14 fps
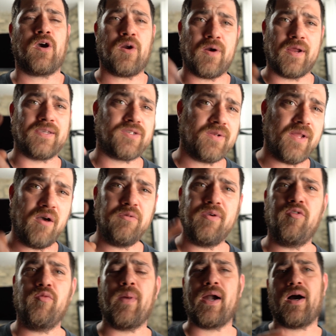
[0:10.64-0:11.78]
Alright, so now I'll
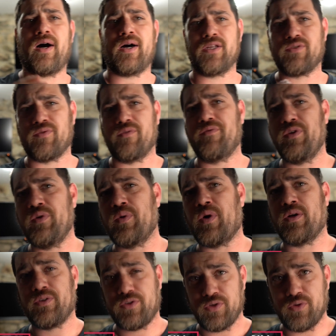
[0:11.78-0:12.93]
give you my honest review
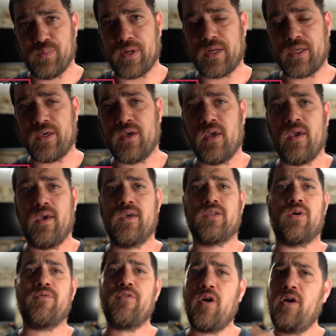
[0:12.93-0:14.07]
on Tubby Buddy.
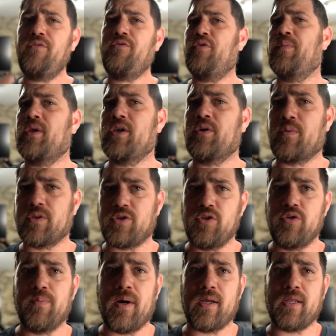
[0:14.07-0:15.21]
So if you're unfamiliar with
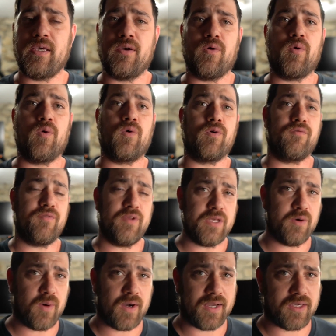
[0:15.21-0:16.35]
Tubby Buddy or
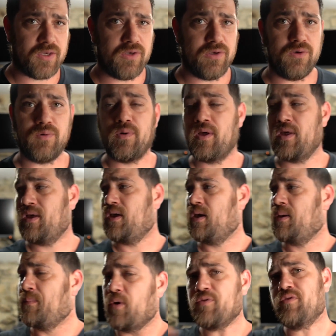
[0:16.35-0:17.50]
Video IQ,
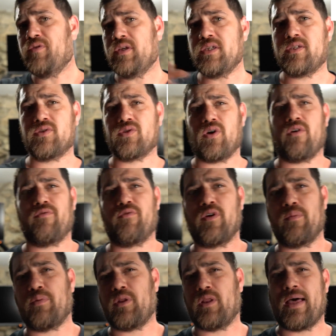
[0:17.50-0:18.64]
both of these
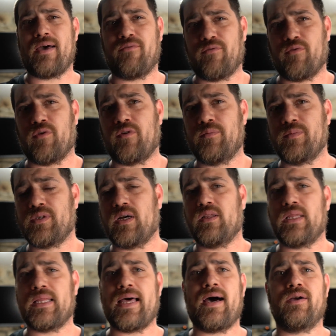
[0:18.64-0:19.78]
software platforms
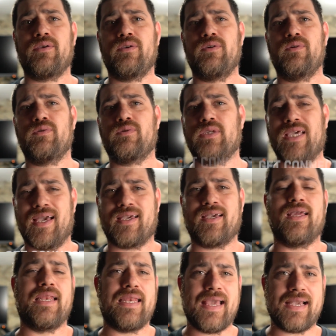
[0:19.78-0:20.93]
allow you to get
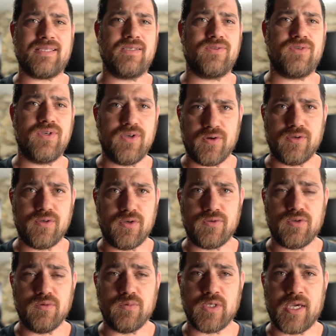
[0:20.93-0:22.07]
connected to your
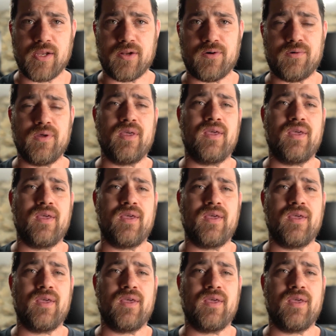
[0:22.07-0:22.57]
YouTube channel